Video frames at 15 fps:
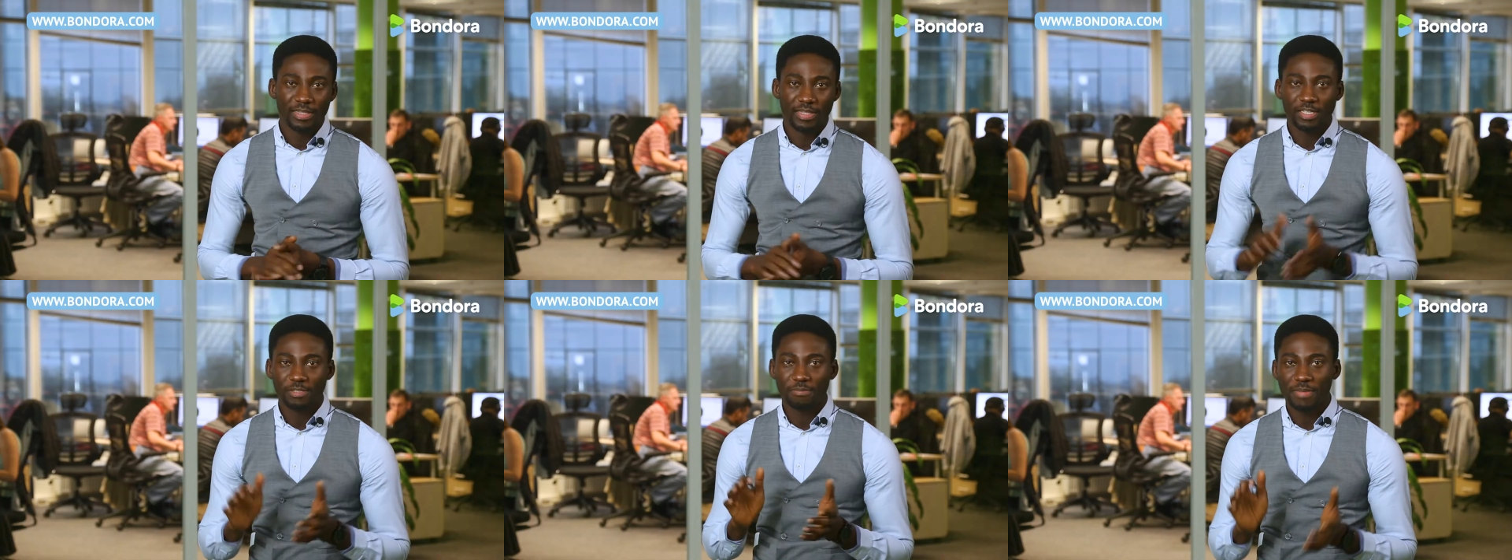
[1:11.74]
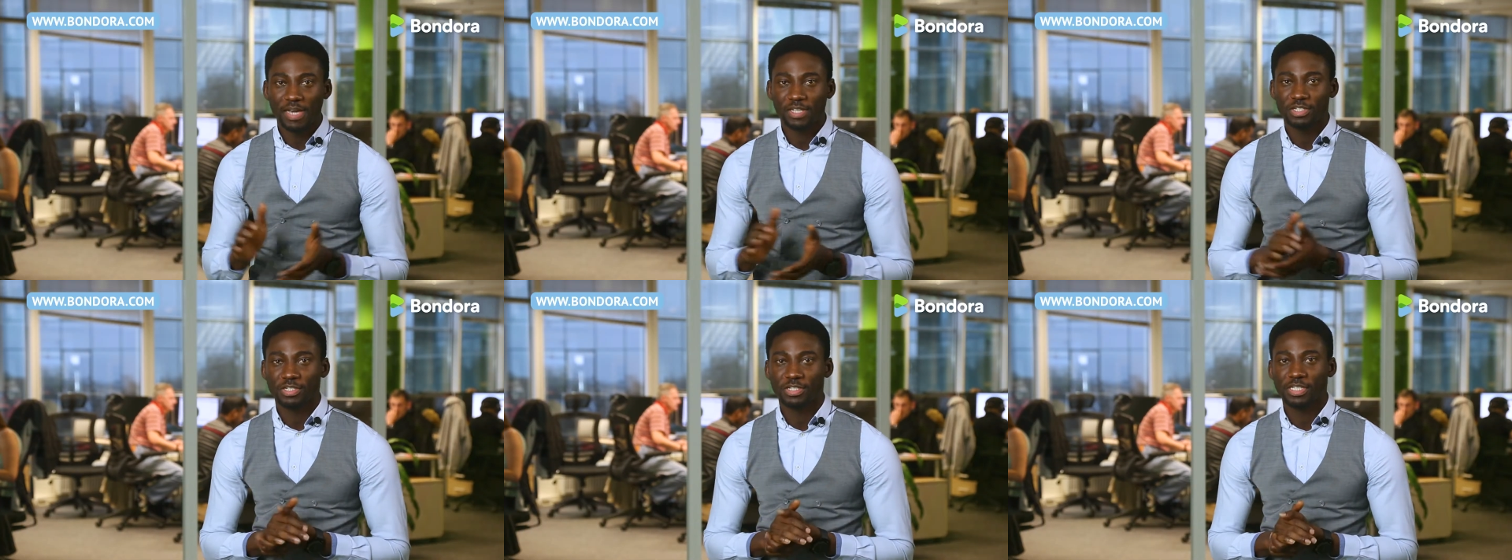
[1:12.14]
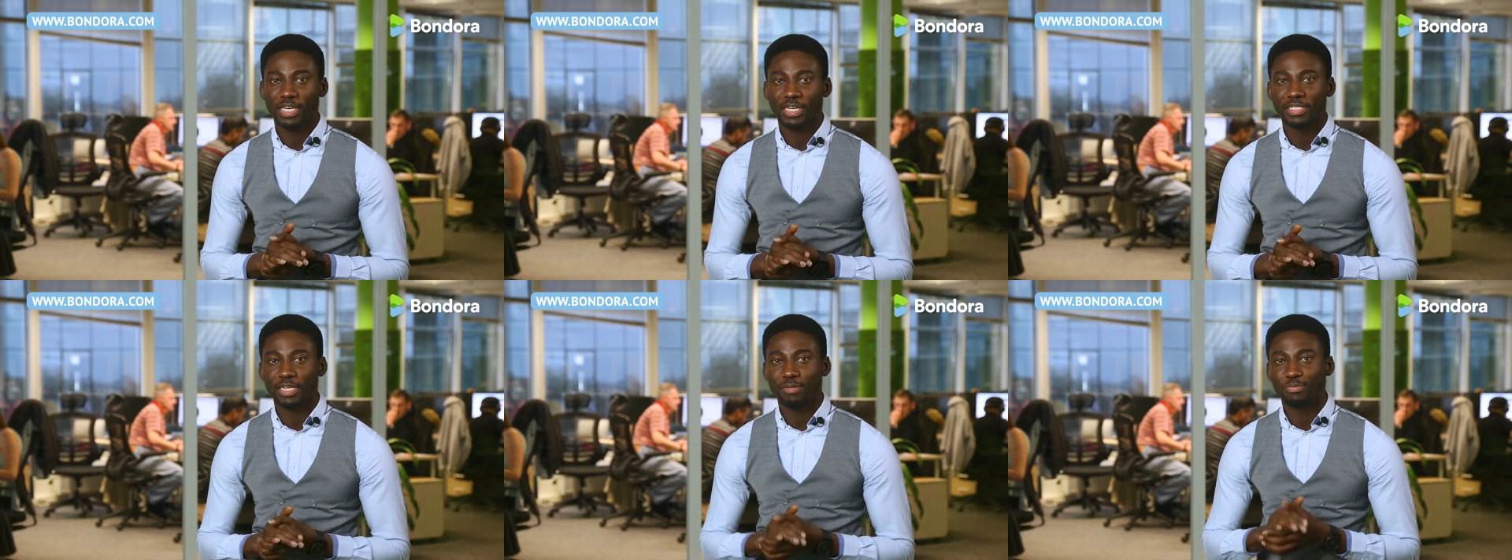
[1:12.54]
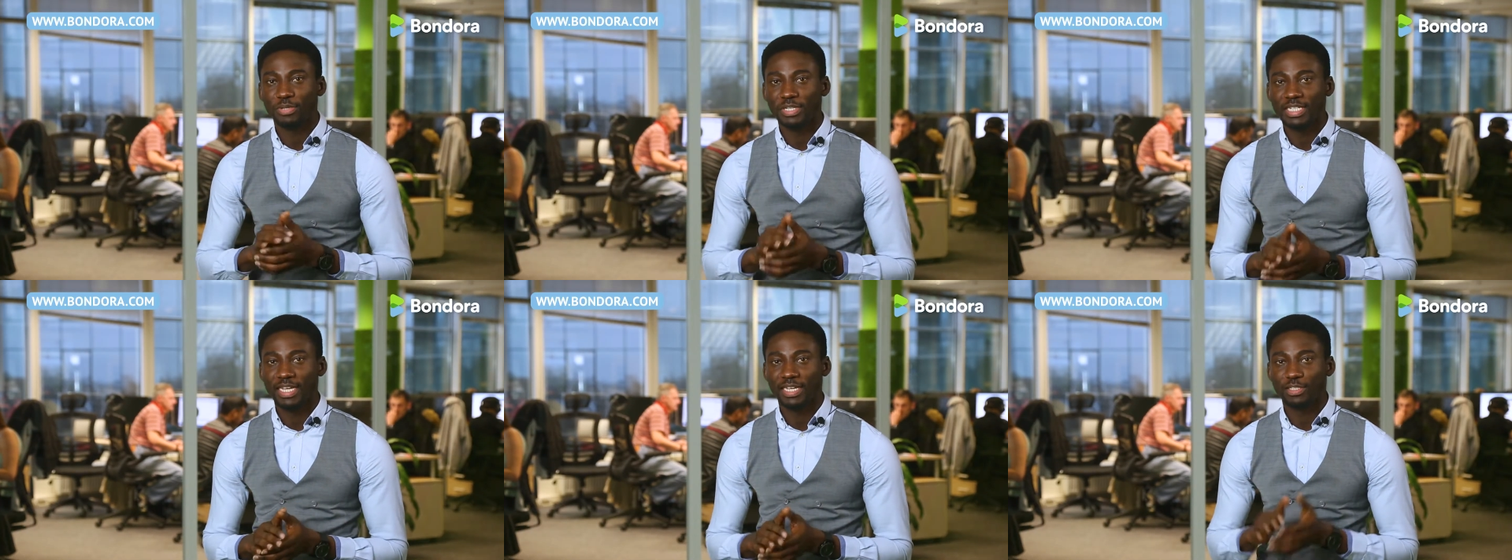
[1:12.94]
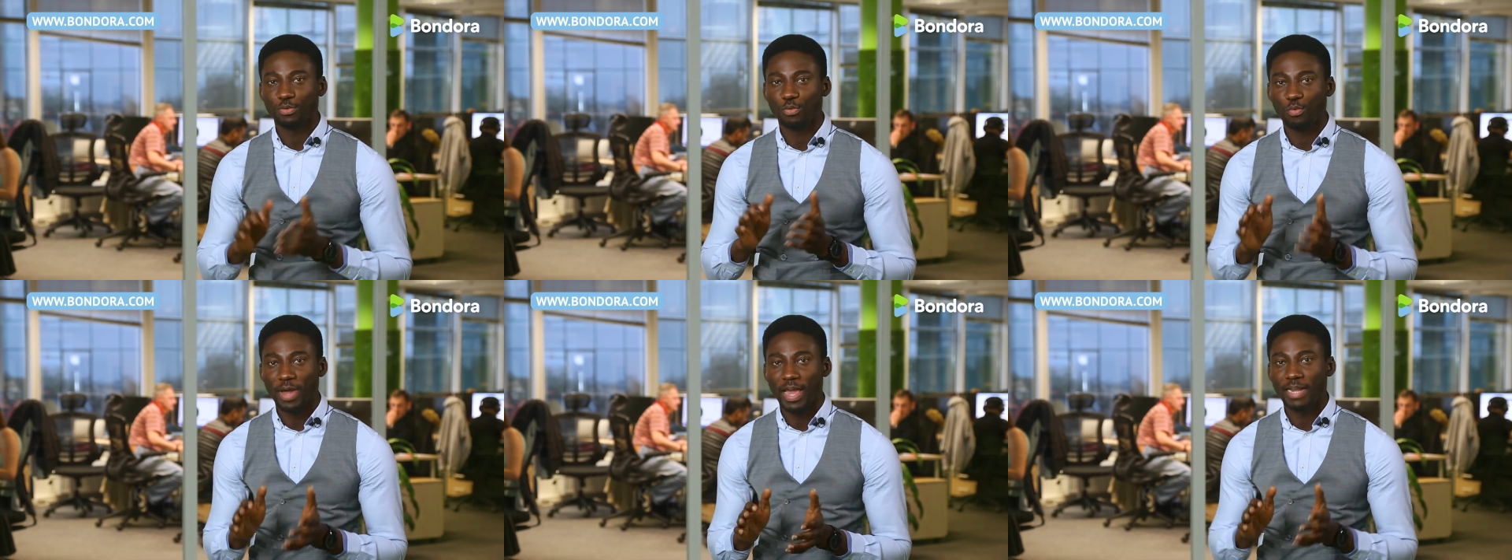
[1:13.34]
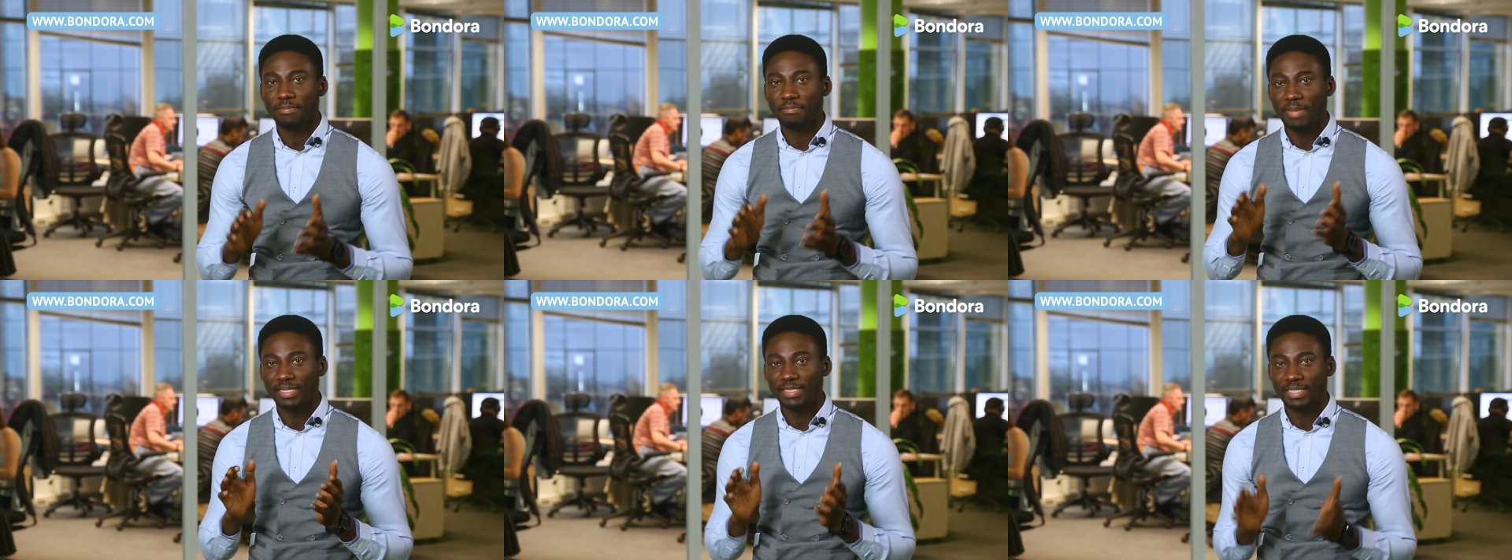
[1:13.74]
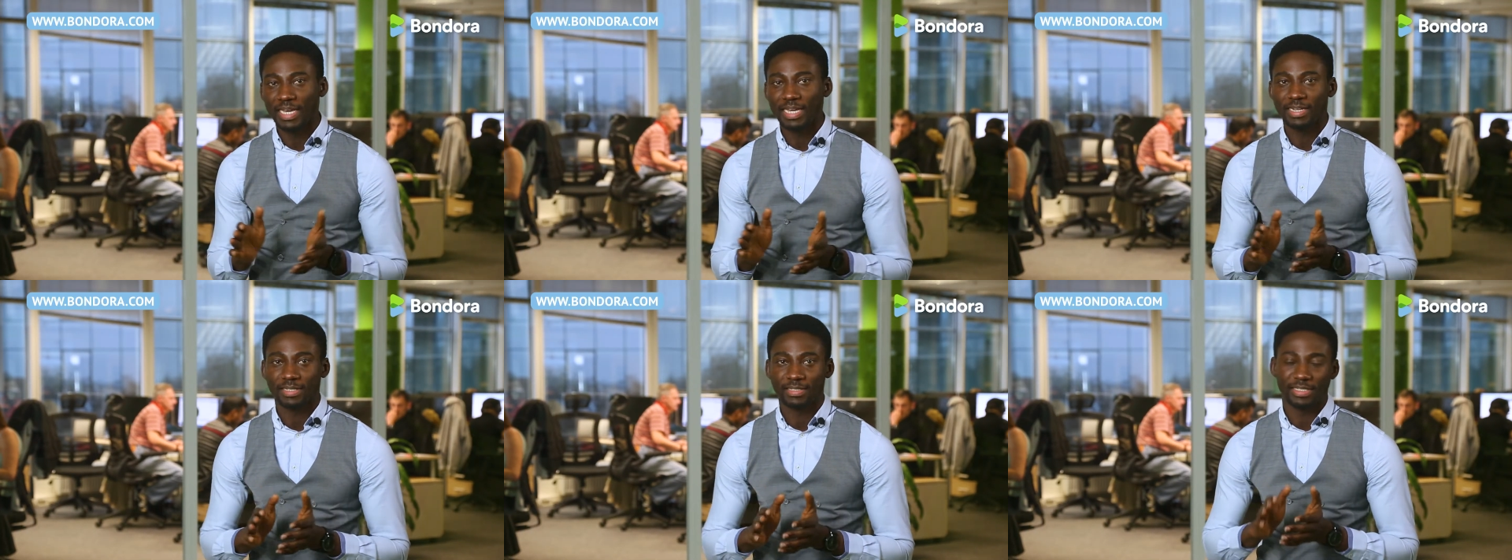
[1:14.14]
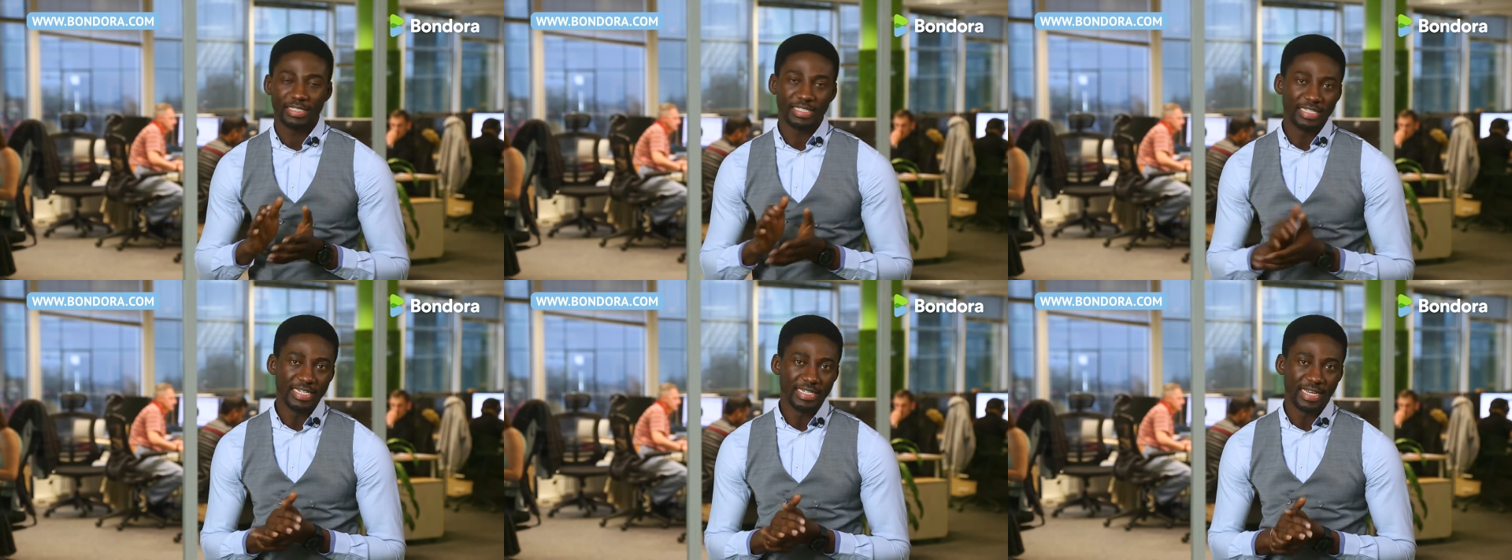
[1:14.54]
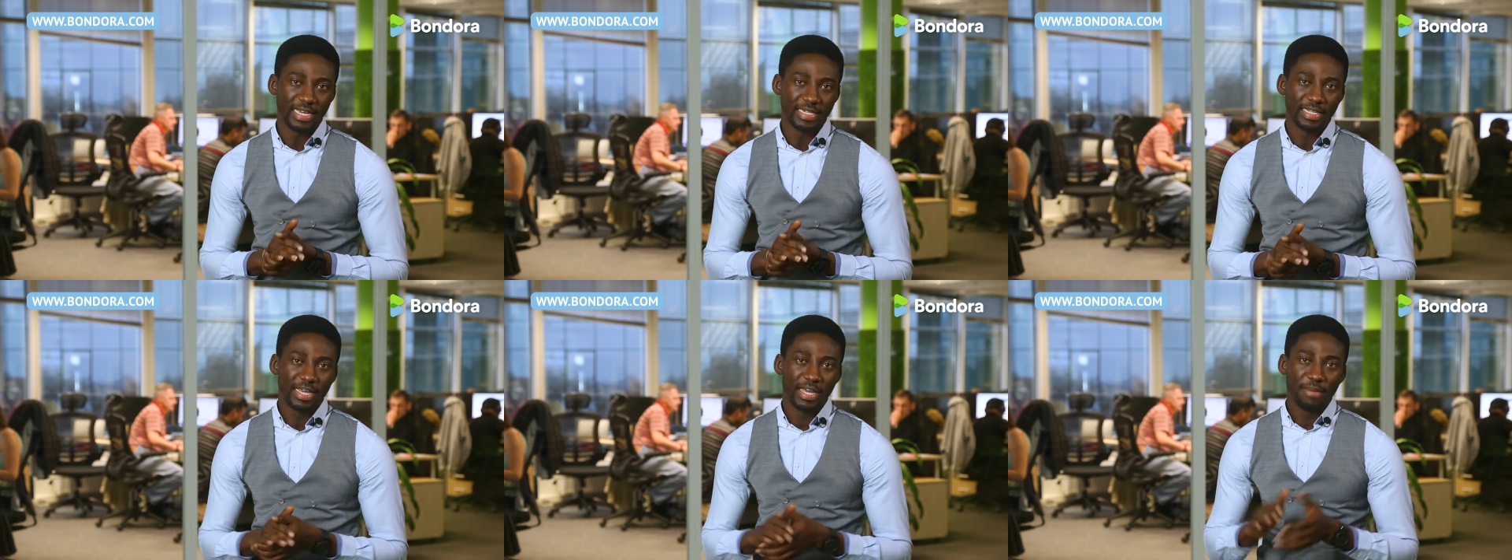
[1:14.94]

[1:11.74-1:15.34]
These machines can then predict when maintenance is needed